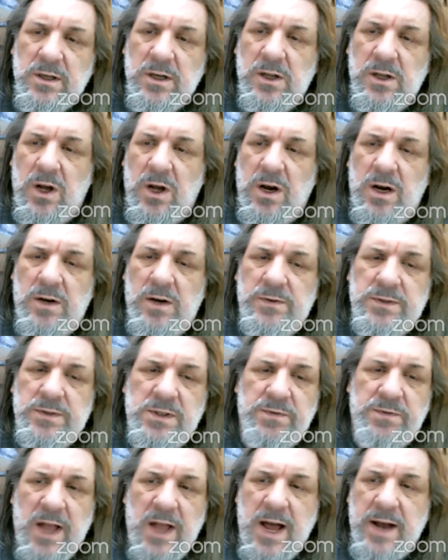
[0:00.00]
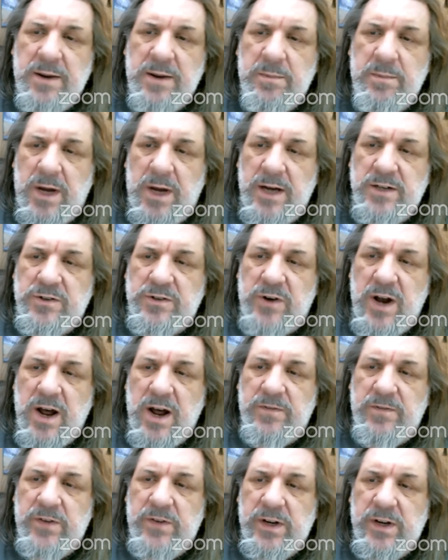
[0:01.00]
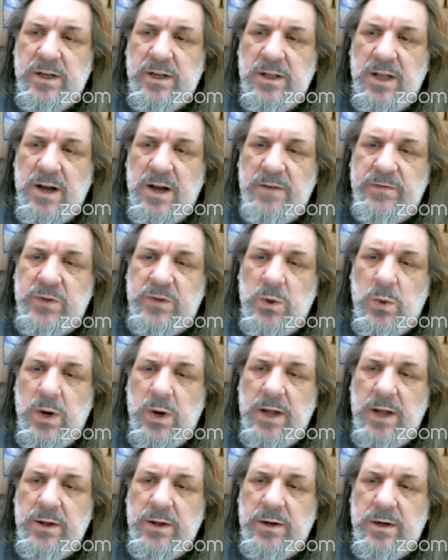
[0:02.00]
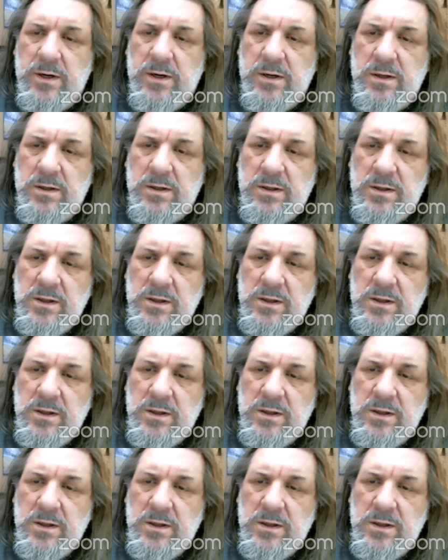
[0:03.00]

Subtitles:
Gloves flattened by traffic, left to weather,